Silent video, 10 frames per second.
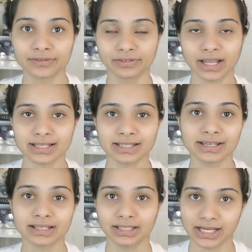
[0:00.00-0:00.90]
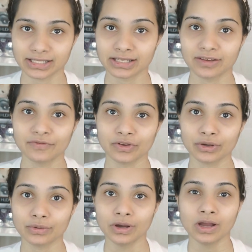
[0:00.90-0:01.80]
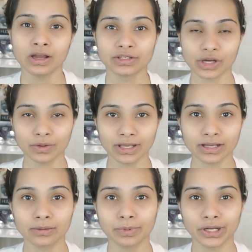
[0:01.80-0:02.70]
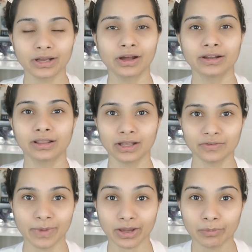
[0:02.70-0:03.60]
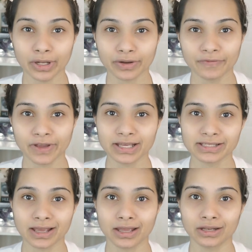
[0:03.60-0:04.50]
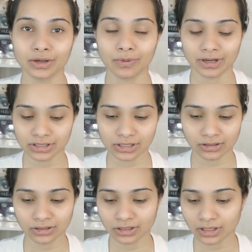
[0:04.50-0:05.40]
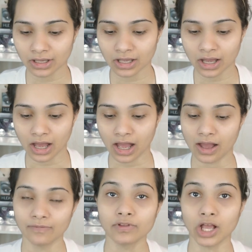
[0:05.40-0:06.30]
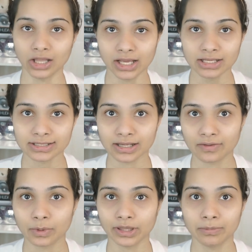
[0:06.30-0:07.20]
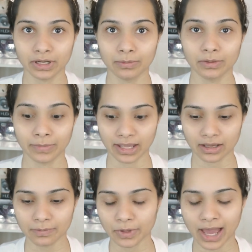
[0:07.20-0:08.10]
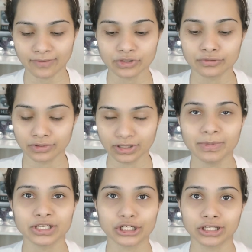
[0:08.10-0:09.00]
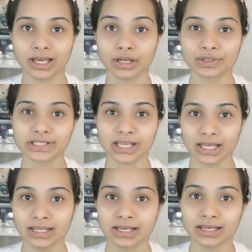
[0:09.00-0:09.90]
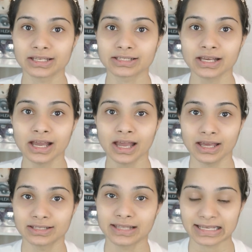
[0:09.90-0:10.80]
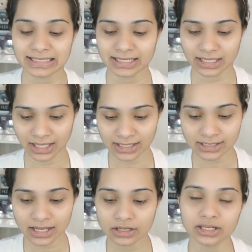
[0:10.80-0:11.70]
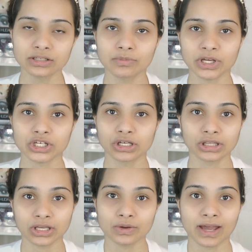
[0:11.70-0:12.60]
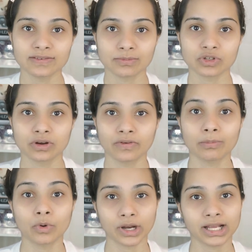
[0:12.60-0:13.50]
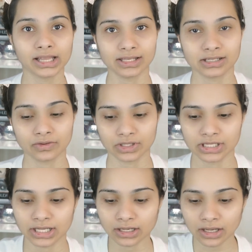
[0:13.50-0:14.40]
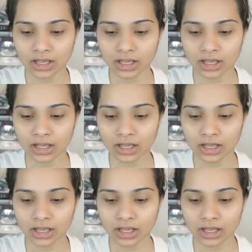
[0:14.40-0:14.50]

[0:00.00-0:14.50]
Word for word: nicely cleanse. If you don't like putting on a lot of makeup on your face and you want it to look uh, flawless or with minimal makeup, you have to really make sure that your skin is, is nicely cleansed, and you need to make sure that you have some sort of a morning cleansing routine.